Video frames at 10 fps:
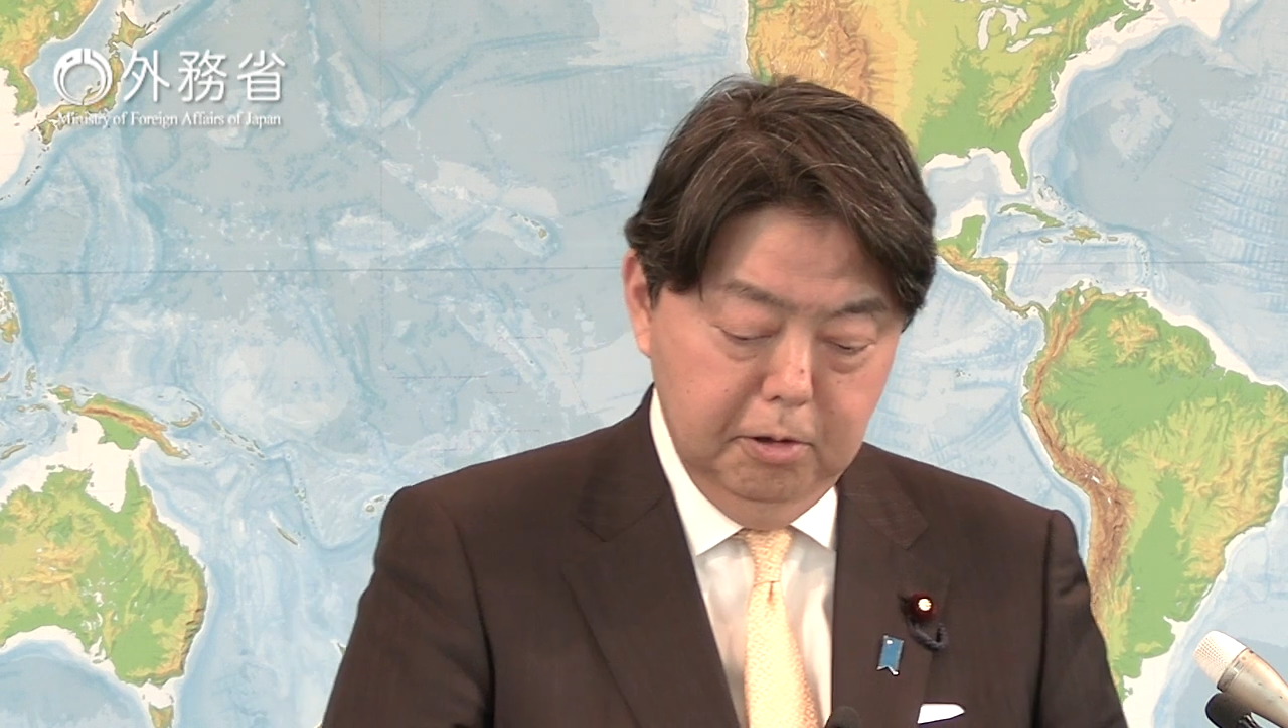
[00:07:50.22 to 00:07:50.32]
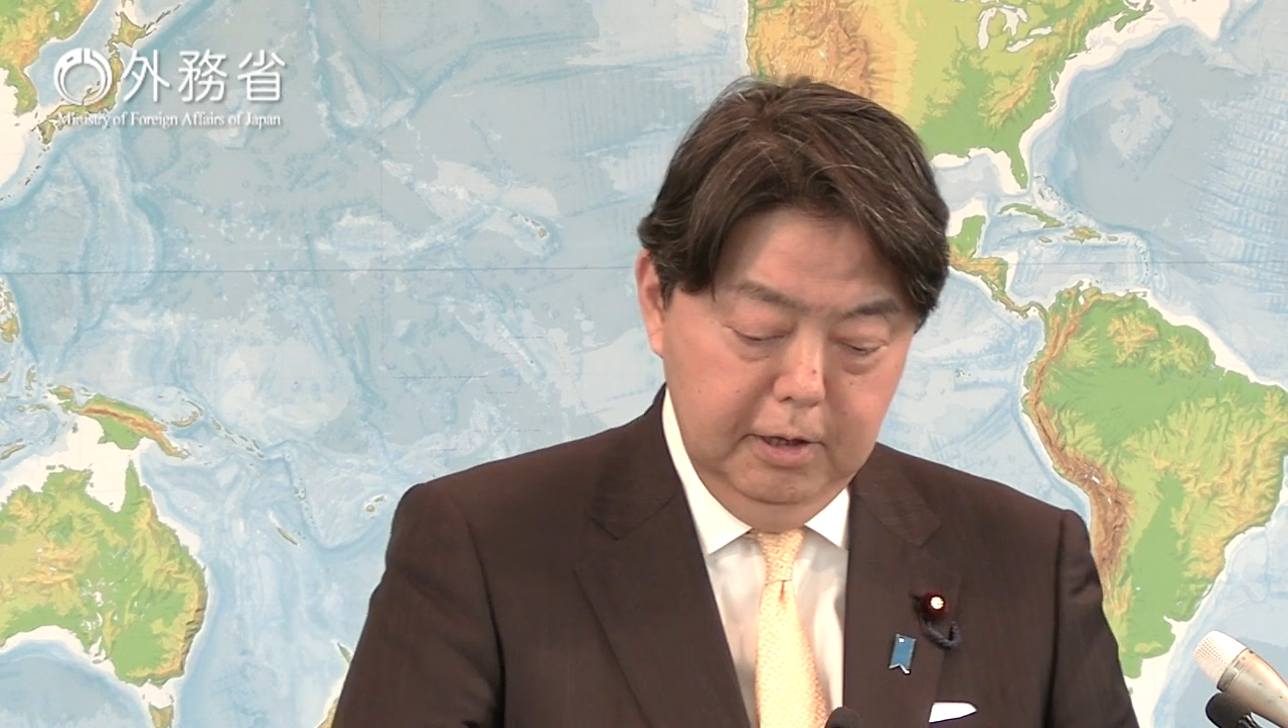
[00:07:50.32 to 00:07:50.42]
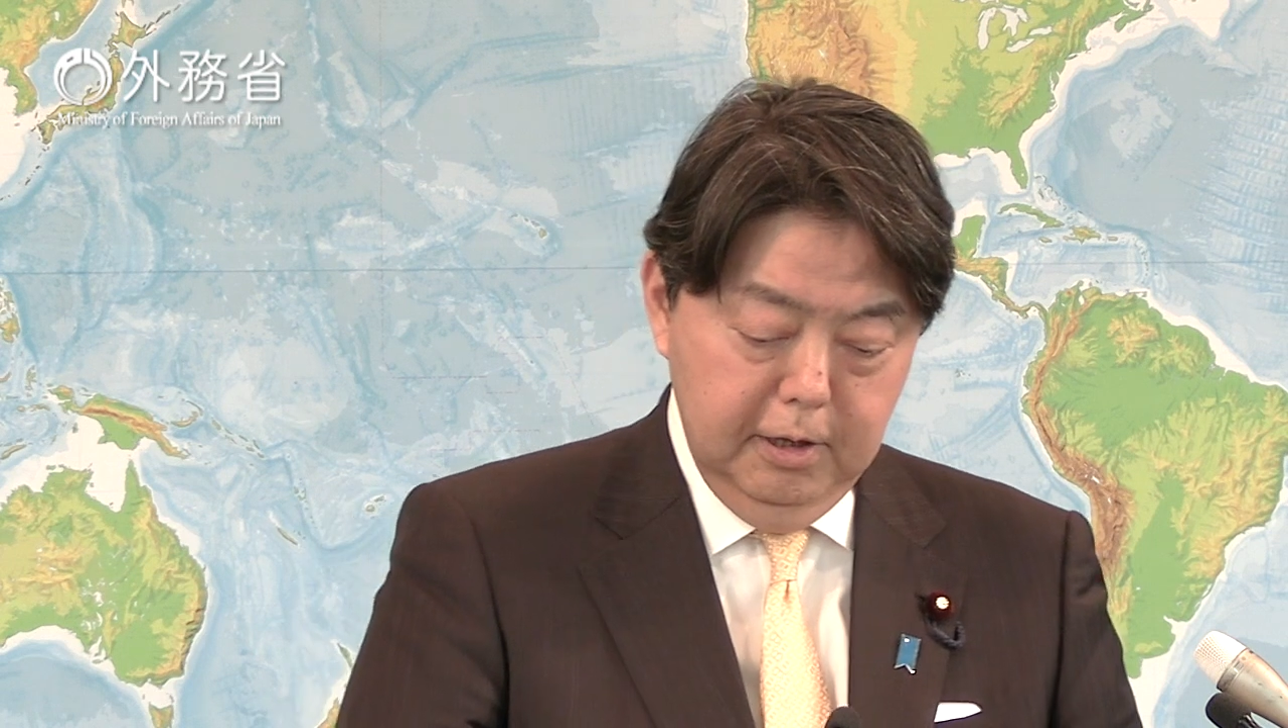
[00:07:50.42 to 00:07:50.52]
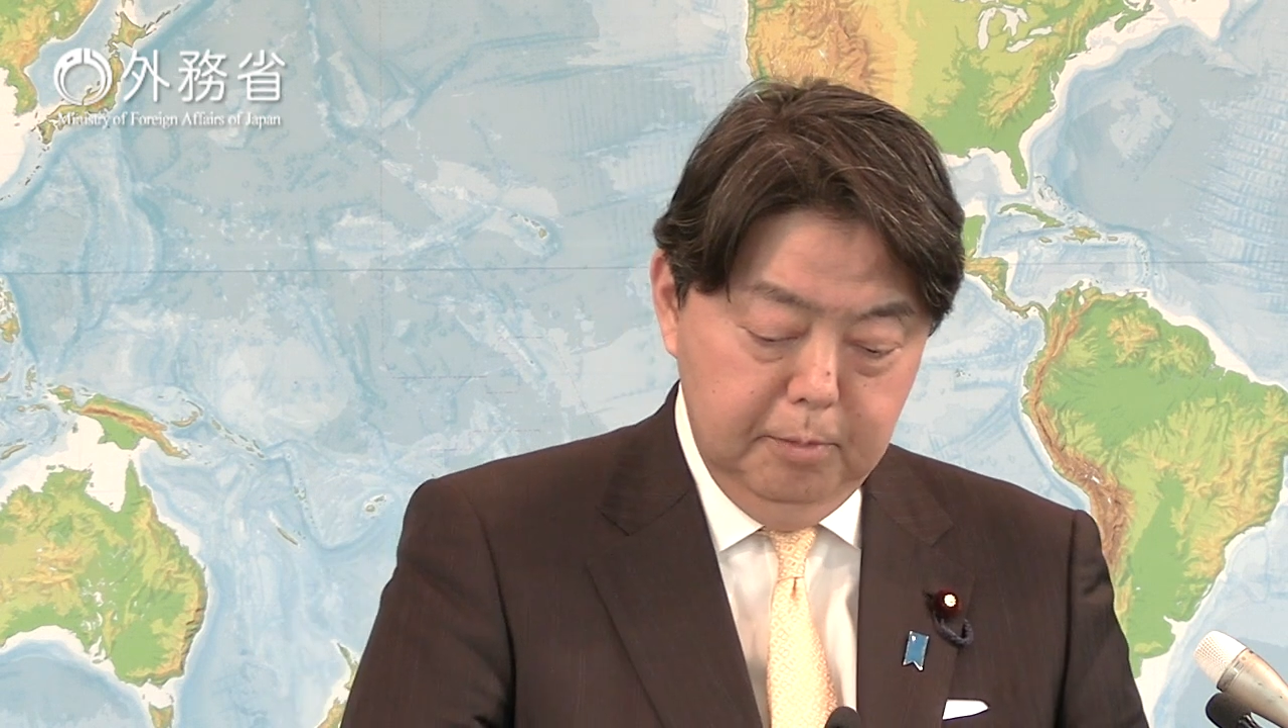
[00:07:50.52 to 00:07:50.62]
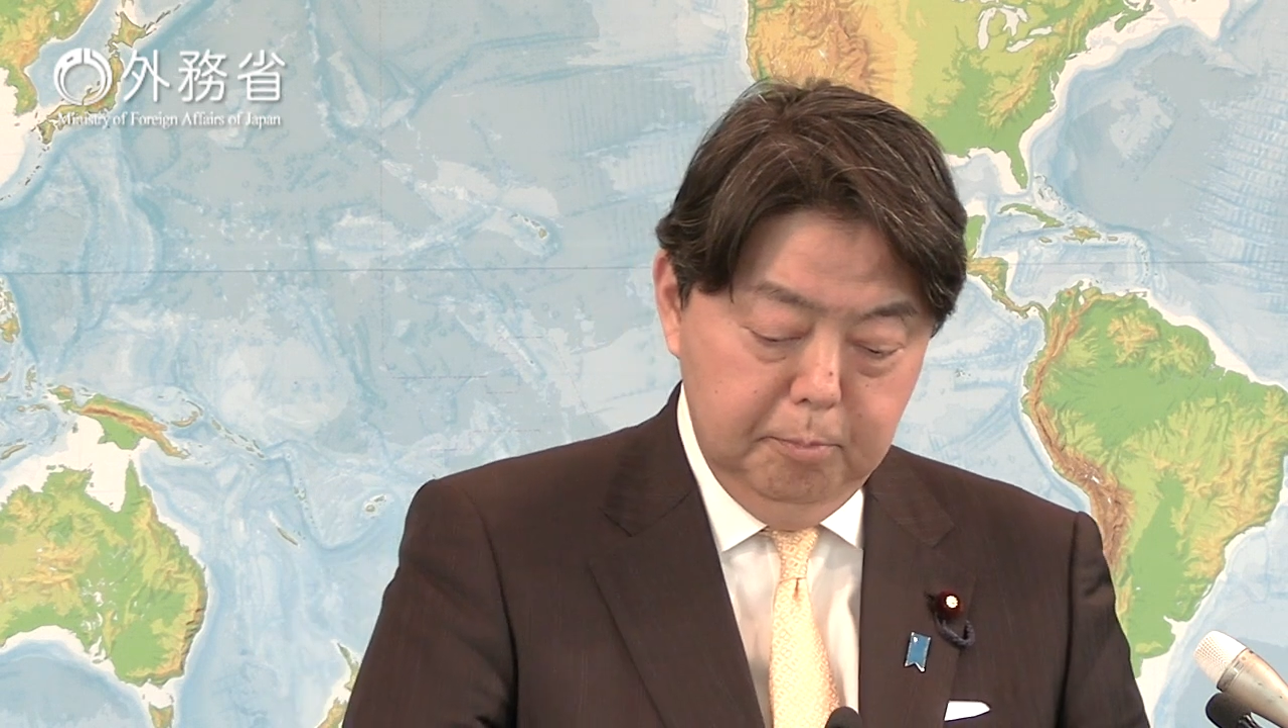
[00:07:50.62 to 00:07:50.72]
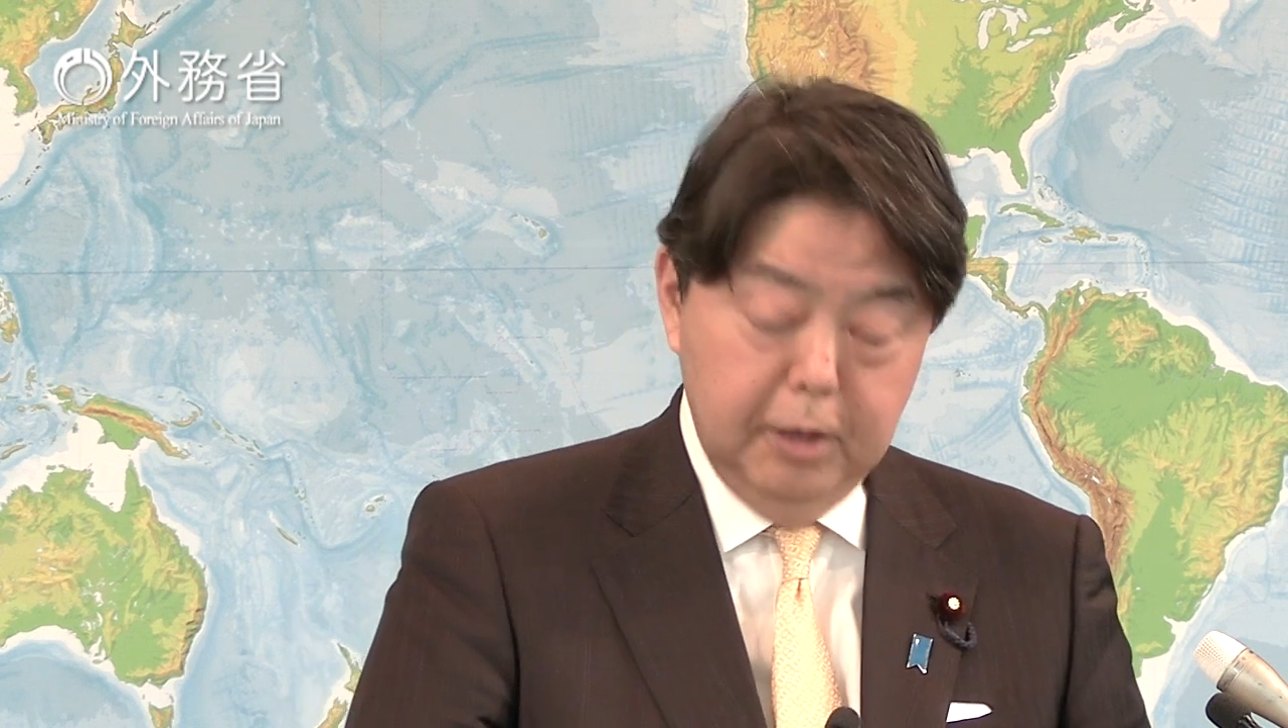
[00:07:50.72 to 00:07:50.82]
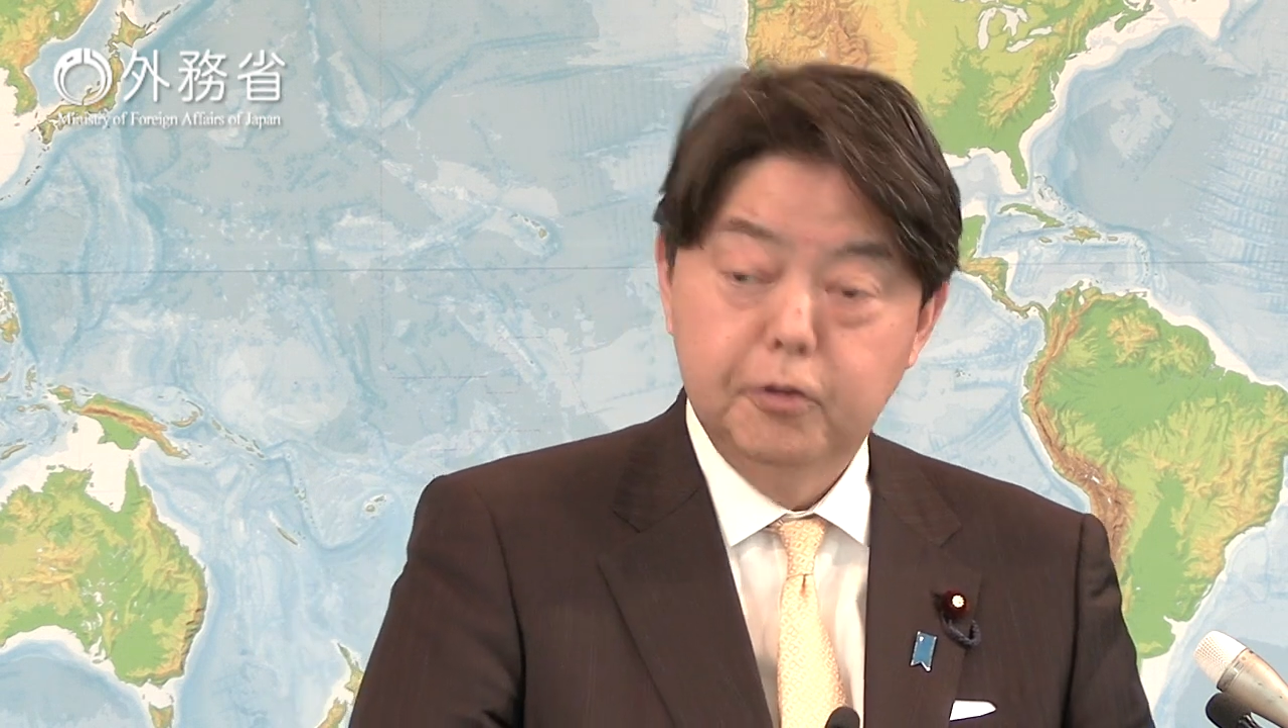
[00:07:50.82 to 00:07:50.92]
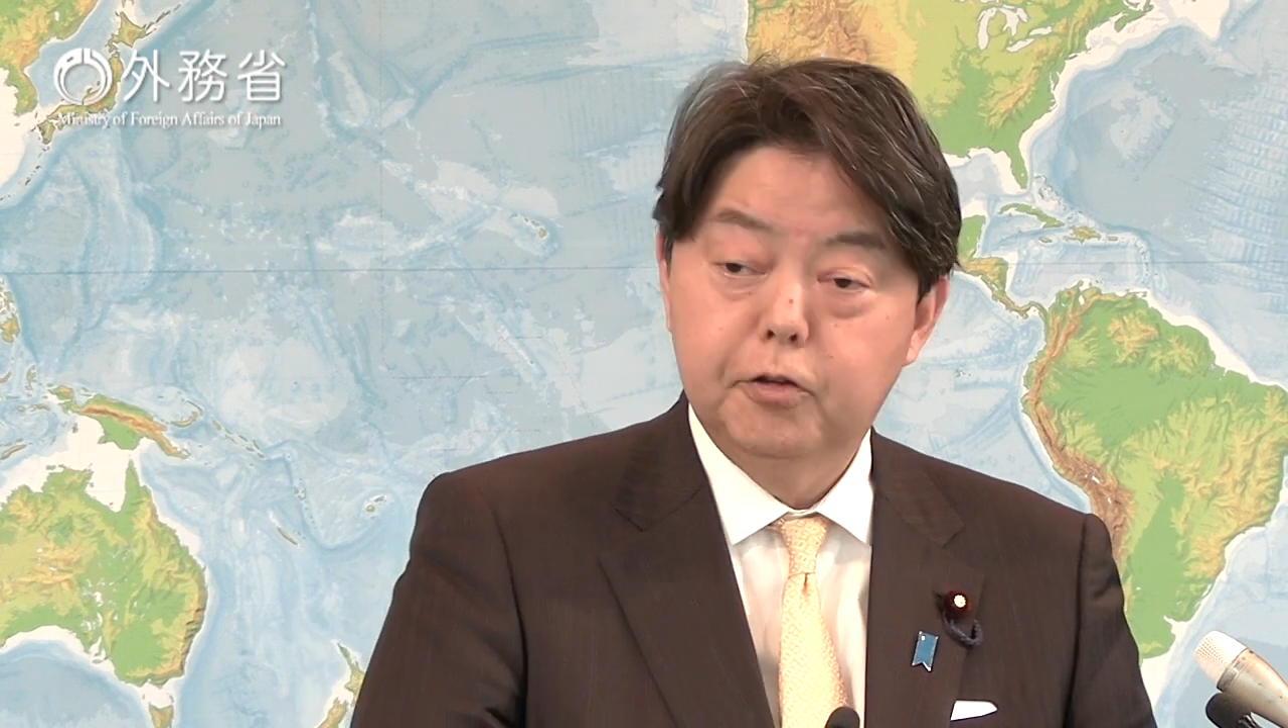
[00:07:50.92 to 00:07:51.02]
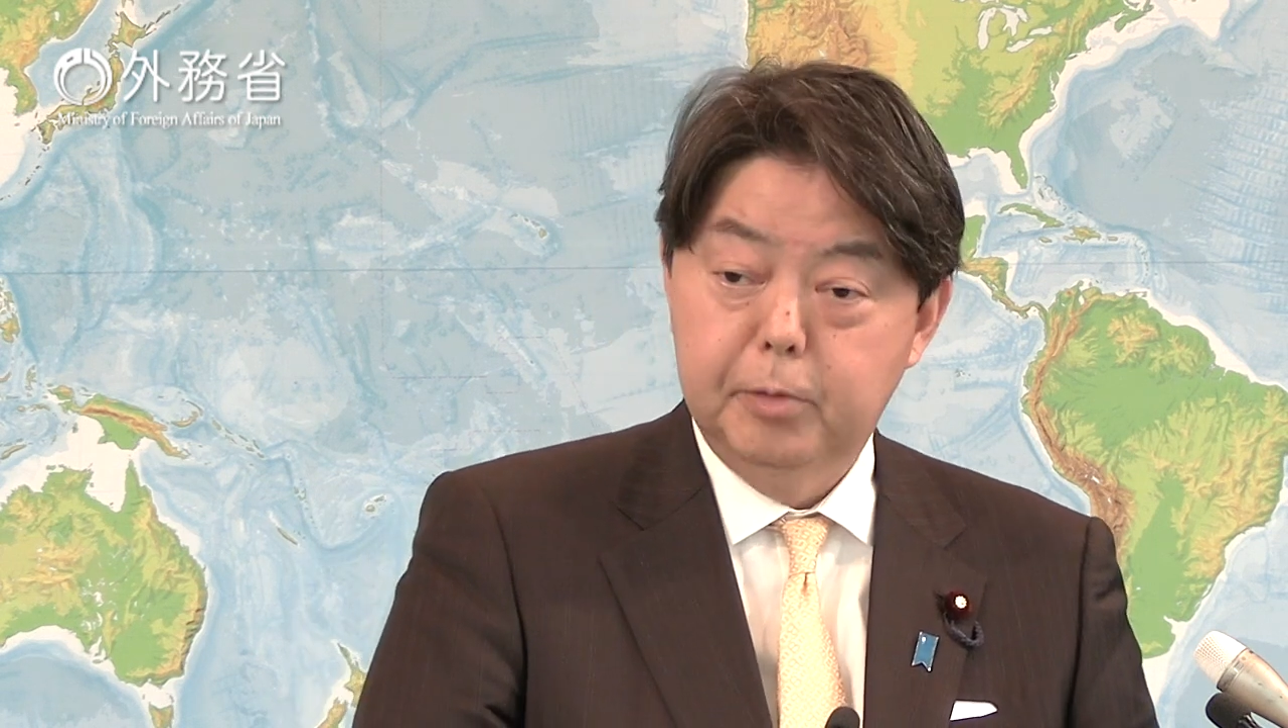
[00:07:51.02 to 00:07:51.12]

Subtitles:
And given this